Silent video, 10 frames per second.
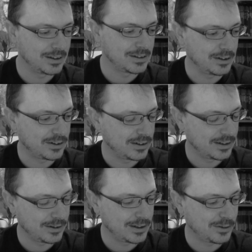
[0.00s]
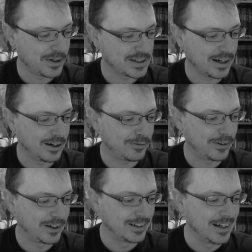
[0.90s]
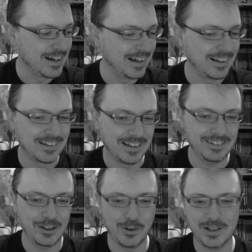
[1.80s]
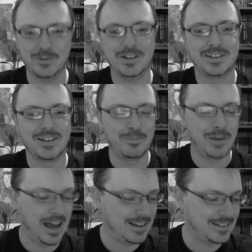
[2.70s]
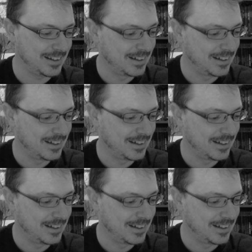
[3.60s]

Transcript: So it was kind of fun. No, it was a blast.